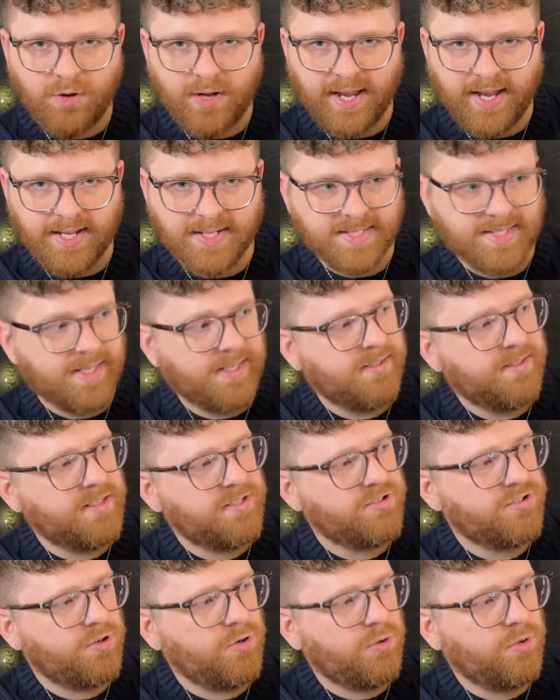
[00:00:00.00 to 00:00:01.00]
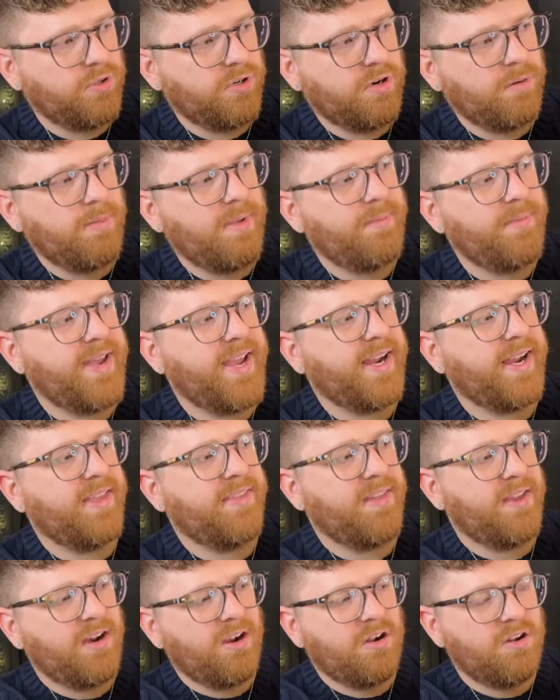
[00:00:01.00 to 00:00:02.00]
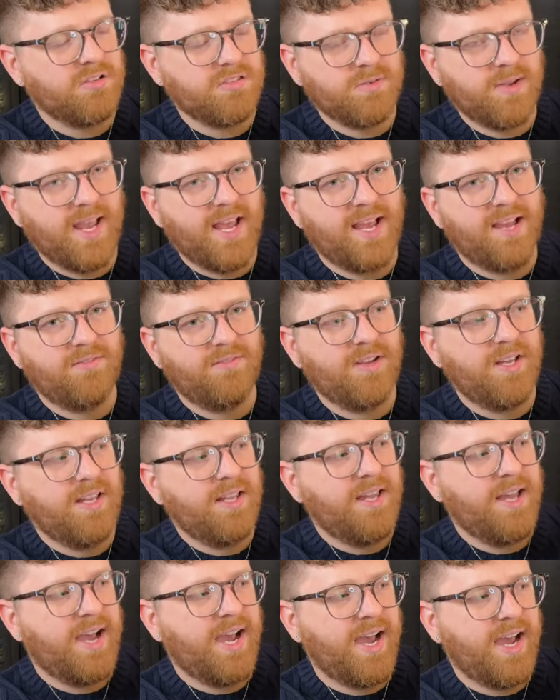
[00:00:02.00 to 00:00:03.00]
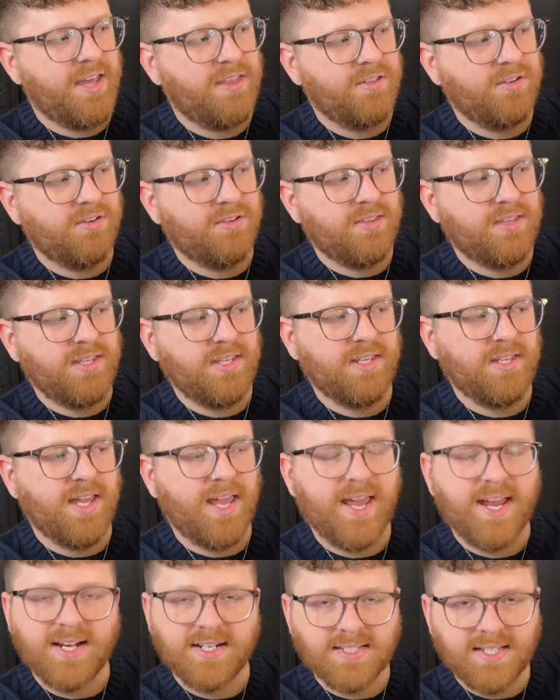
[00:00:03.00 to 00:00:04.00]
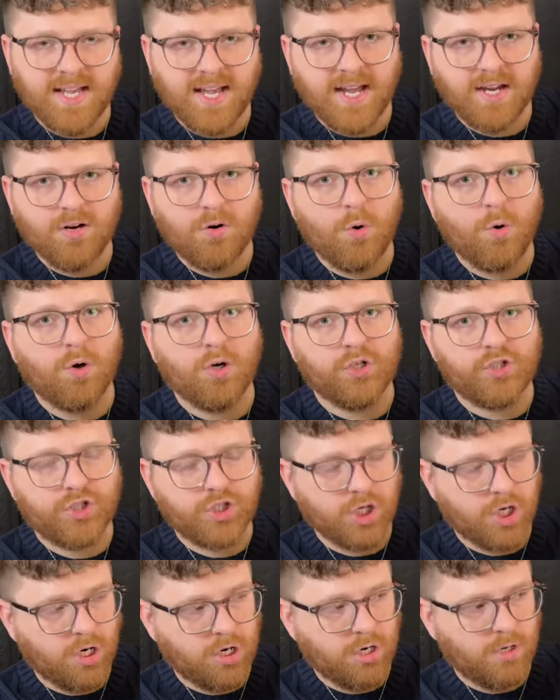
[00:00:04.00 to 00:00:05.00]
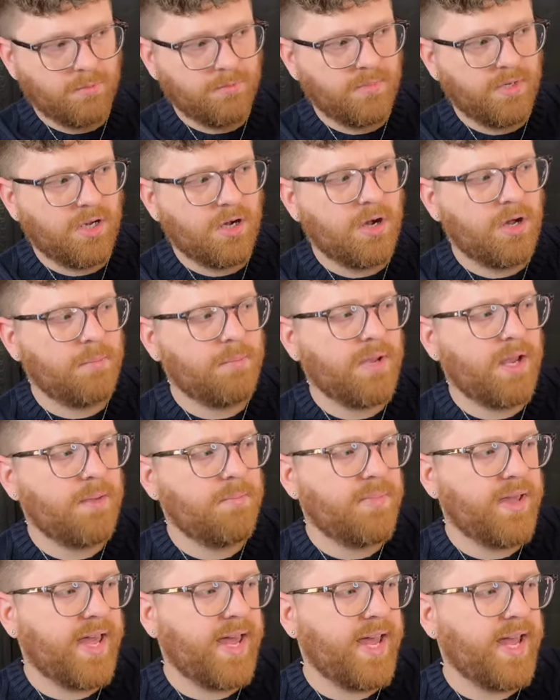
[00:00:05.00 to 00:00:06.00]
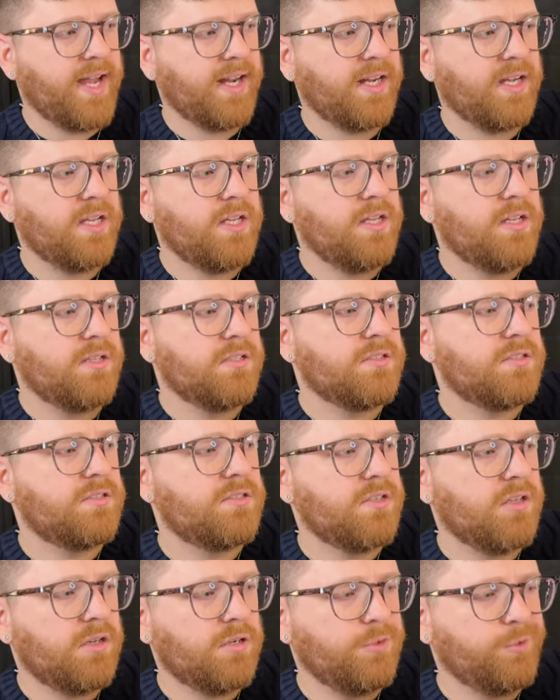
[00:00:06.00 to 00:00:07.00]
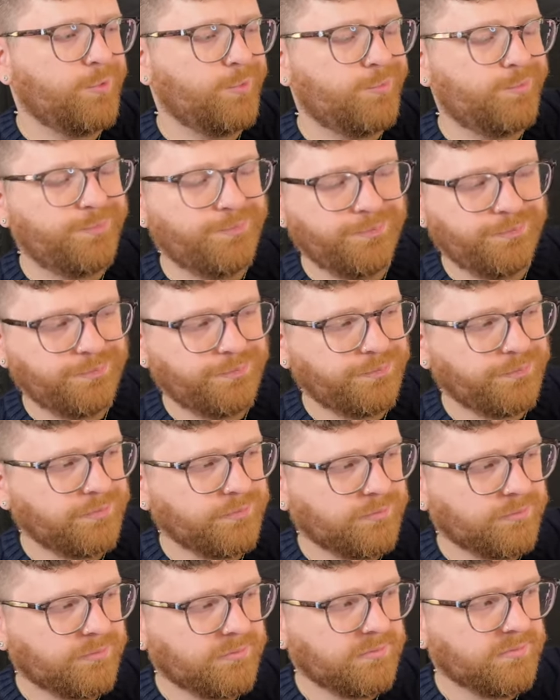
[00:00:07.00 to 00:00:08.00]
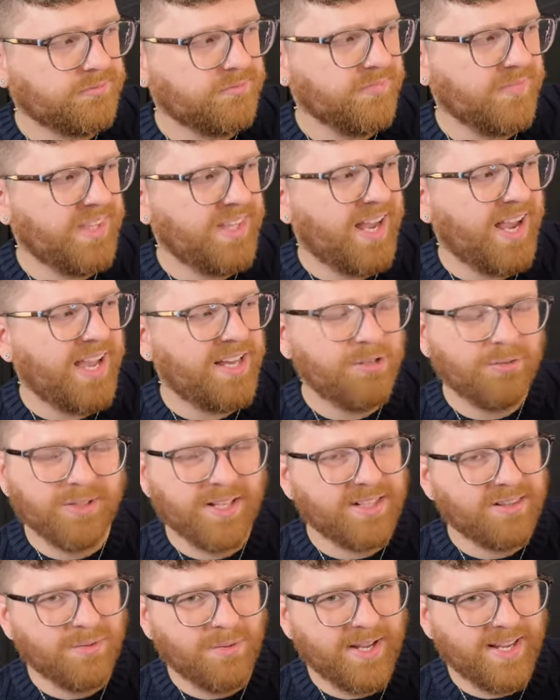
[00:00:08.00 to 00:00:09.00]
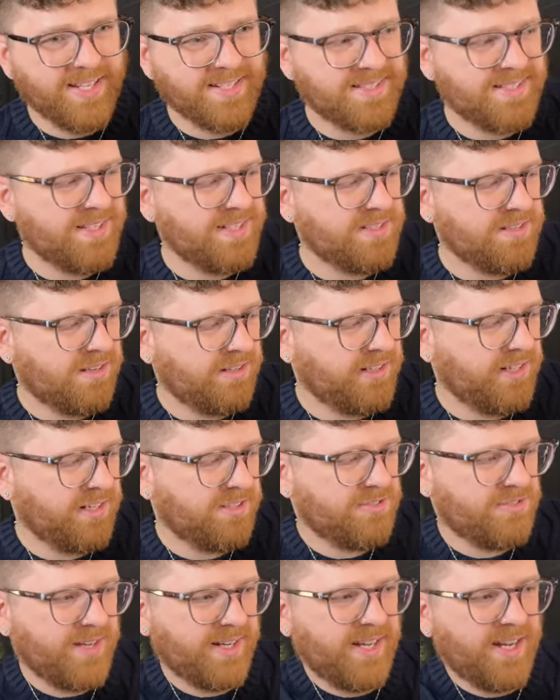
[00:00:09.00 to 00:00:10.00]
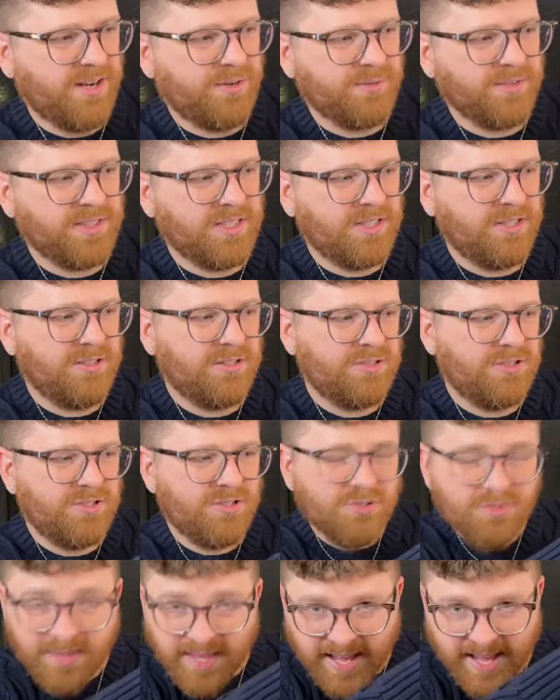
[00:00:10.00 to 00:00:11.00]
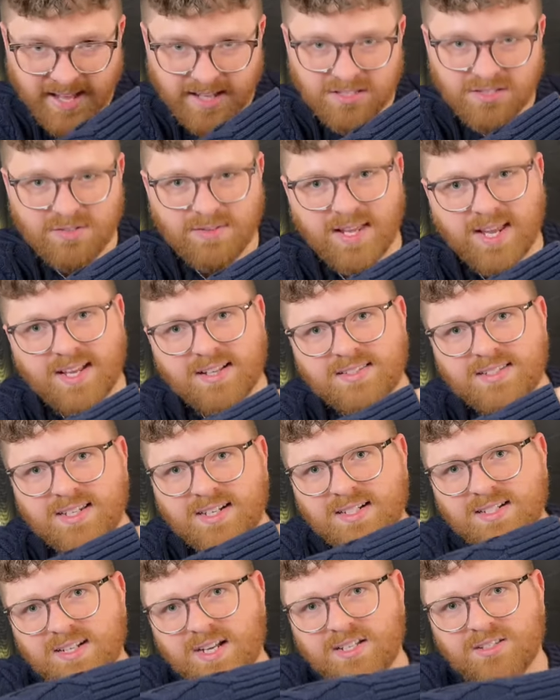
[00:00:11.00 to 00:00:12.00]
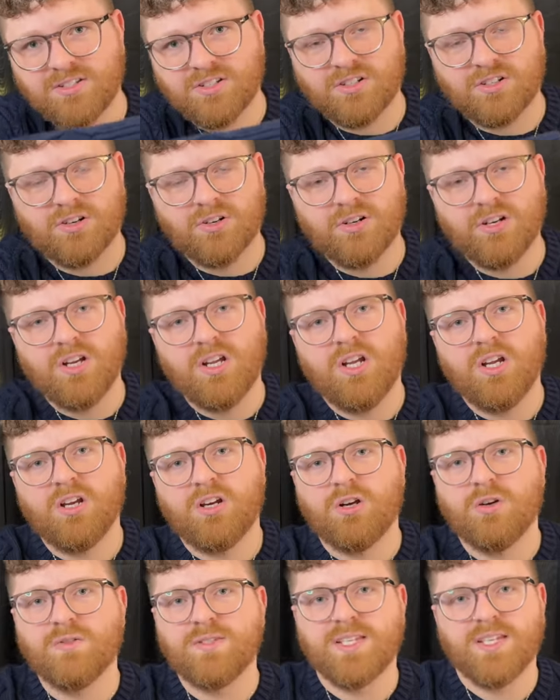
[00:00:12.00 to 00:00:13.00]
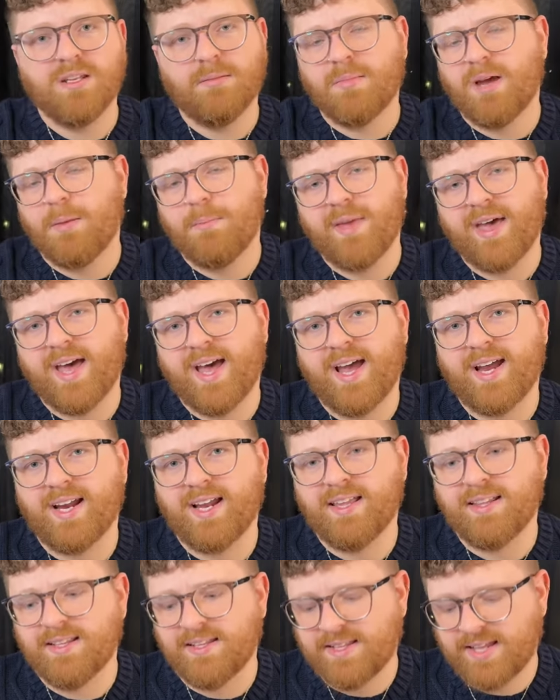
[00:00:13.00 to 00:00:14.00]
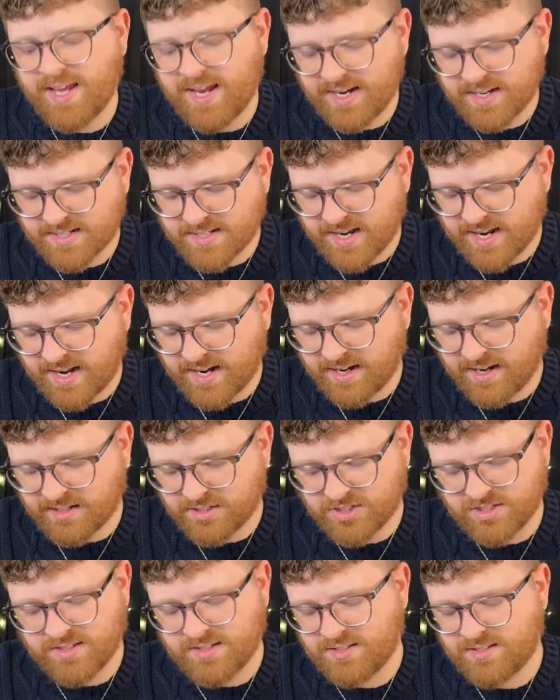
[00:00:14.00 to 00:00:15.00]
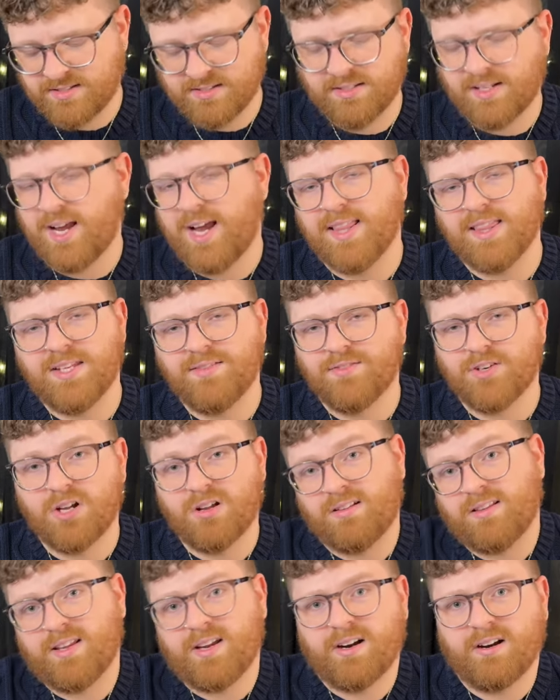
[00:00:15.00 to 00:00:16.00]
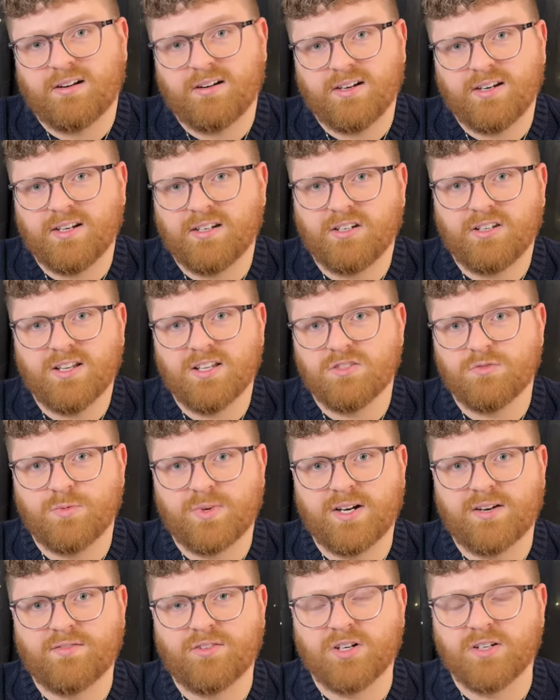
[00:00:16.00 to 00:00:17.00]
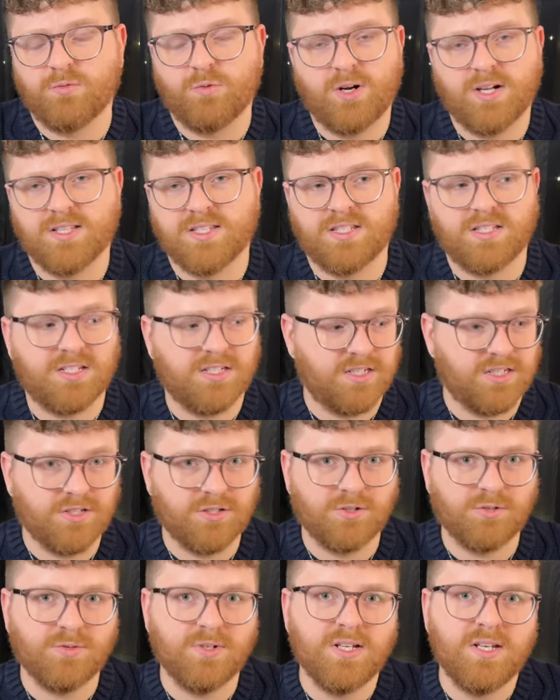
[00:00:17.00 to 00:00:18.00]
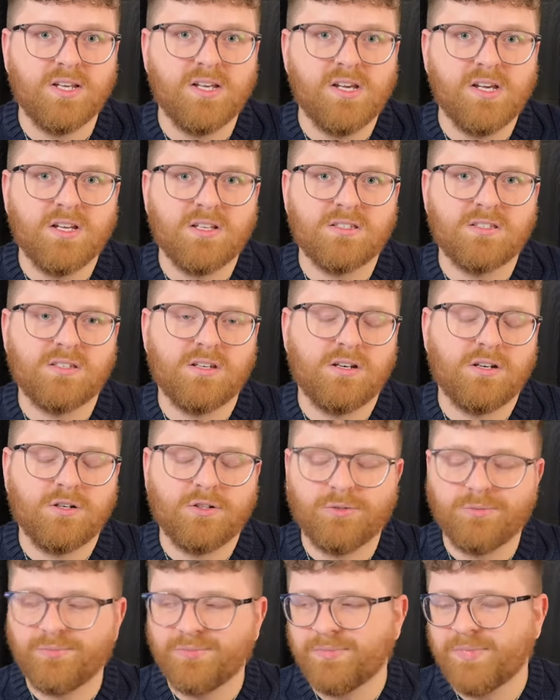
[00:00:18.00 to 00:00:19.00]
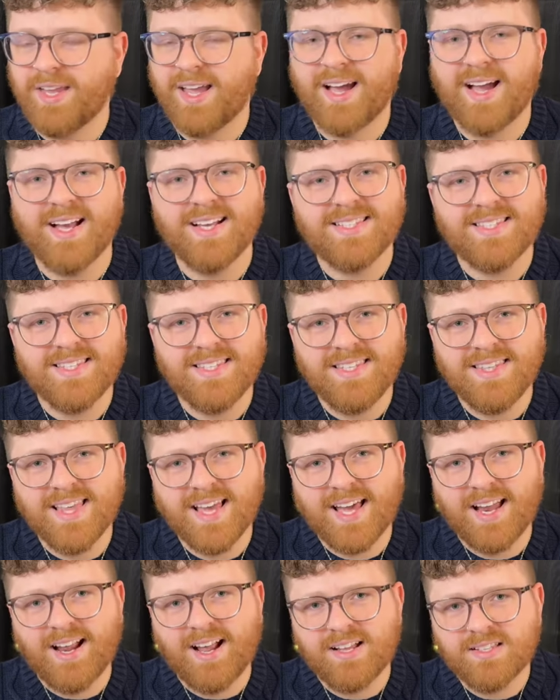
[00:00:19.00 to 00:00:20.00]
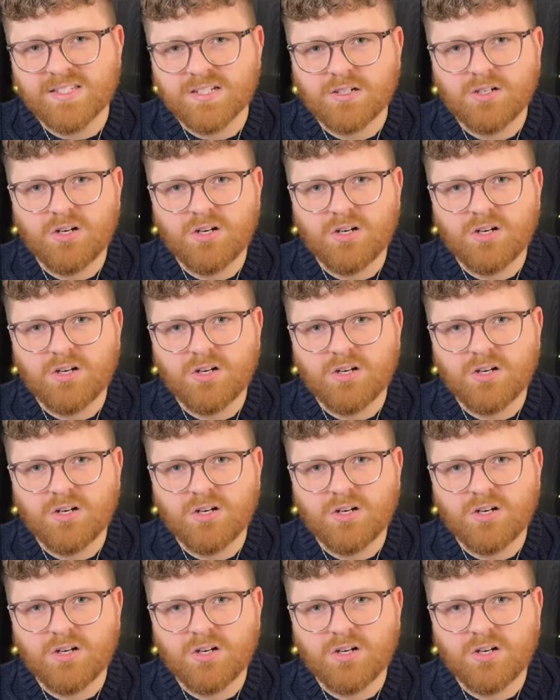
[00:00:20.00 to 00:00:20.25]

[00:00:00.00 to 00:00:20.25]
hand sanitizer holder on my bag, and then I also have either the hang tag or a charm on my bag. So I don't like the way it sits on here, so I can't really do that. So the hand sanitizer goes in my bag, and then the hang tag, I just, I leave it on there and it does whatever it wants to do. So I see that as a